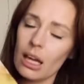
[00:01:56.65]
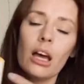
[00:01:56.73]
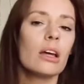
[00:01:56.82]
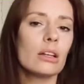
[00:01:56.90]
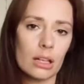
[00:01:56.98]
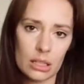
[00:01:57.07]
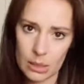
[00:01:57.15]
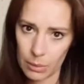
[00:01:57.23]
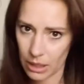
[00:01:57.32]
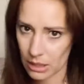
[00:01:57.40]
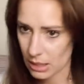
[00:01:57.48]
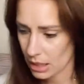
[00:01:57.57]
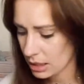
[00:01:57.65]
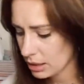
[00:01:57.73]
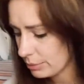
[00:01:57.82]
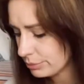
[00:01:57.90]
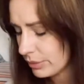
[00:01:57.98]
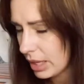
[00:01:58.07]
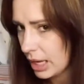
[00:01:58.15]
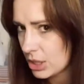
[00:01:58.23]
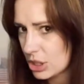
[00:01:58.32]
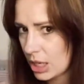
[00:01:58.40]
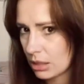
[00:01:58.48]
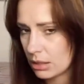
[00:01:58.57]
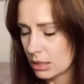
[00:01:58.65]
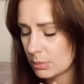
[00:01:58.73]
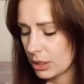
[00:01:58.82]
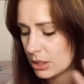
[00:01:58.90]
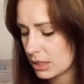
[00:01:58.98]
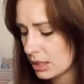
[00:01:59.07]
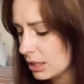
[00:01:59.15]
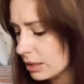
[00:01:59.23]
Not sponsored. Hashtag not sponsored.